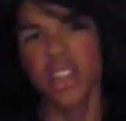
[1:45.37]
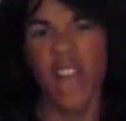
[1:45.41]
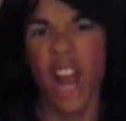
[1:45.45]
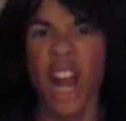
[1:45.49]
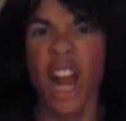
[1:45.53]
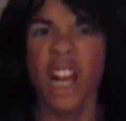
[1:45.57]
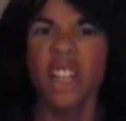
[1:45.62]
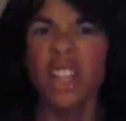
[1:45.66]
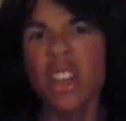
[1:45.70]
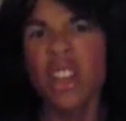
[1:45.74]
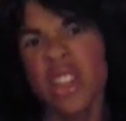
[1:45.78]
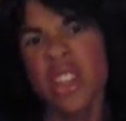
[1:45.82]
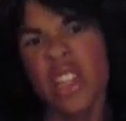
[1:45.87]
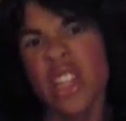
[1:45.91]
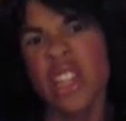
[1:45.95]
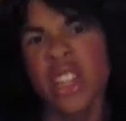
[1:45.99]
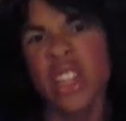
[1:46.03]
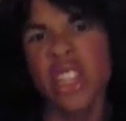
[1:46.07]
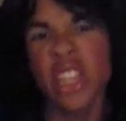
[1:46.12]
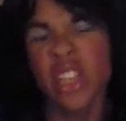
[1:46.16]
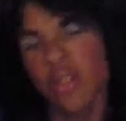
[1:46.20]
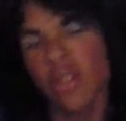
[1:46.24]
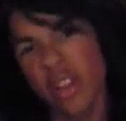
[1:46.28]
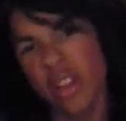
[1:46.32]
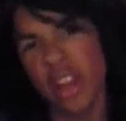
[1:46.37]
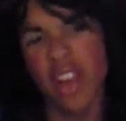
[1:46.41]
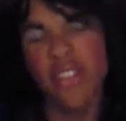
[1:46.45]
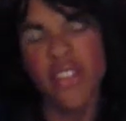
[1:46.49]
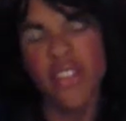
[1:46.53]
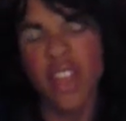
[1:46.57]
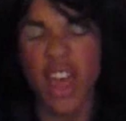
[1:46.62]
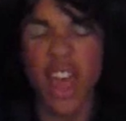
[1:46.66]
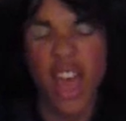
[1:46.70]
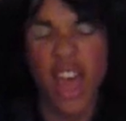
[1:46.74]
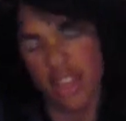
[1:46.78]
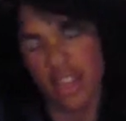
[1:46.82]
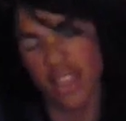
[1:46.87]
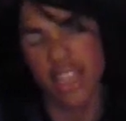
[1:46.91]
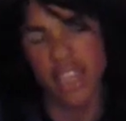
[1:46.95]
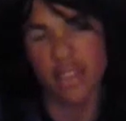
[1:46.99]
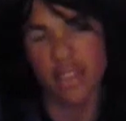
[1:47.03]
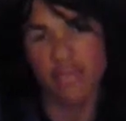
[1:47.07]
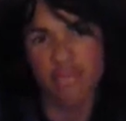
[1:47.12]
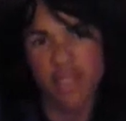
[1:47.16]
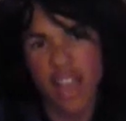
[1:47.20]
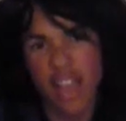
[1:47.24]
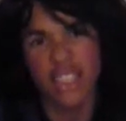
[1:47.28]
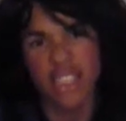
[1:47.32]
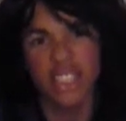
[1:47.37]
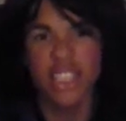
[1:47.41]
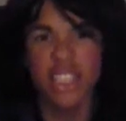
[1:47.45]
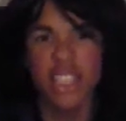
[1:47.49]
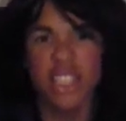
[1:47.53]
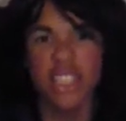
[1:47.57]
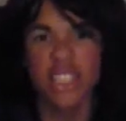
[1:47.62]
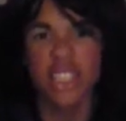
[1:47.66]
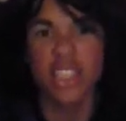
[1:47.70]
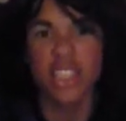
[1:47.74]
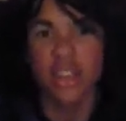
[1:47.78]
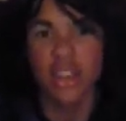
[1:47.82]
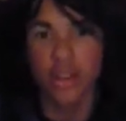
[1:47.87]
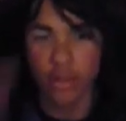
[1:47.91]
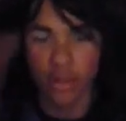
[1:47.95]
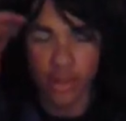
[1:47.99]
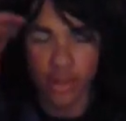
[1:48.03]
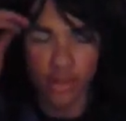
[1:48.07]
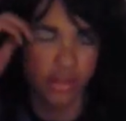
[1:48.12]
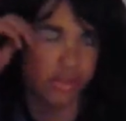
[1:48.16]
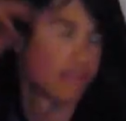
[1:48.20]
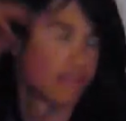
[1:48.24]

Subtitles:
Carlo can do whatever the hell he wants to do.